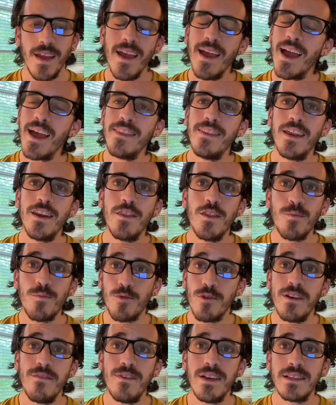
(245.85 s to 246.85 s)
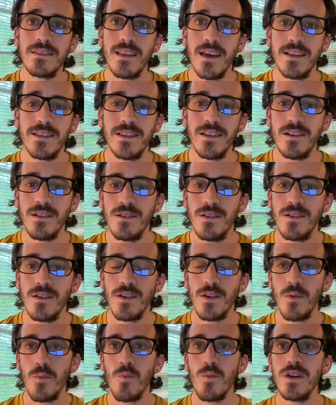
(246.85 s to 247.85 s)
And then in the previous lesson,
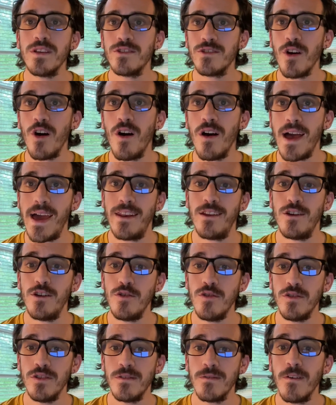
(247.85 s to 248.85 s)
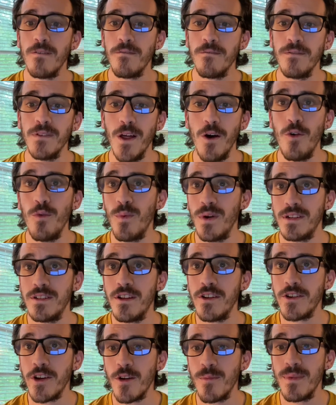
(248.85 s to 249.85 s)
we saw how to use float, which
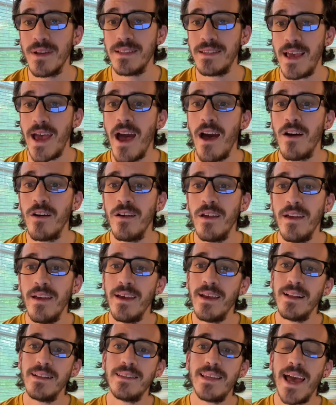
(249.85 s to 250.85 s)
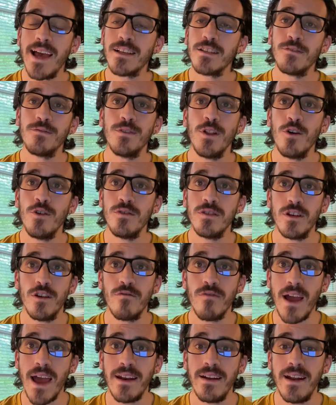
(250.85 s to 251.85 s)
determines how text flows
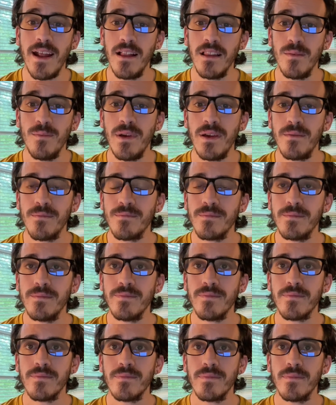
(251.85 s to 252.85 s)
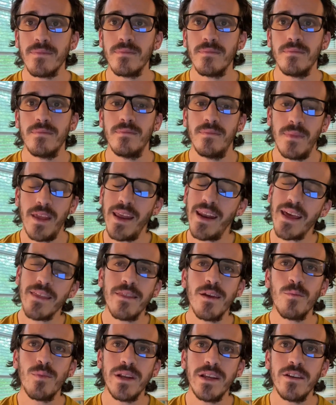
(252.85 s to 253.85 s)
around an element. And I
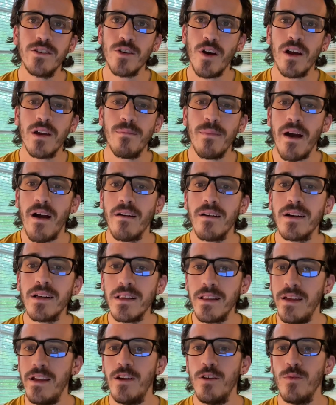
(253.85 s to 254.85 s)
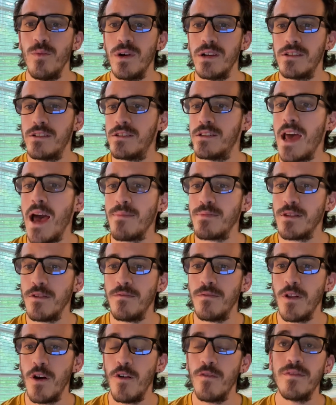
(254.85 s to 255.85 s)
think we did talk about clear, which stops the
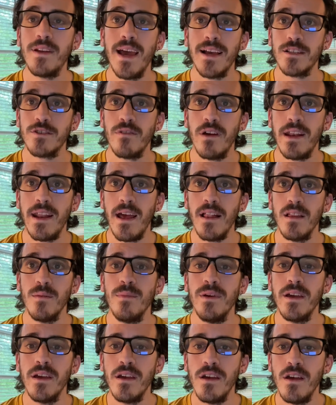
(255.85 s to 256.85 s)
flow of text around an element.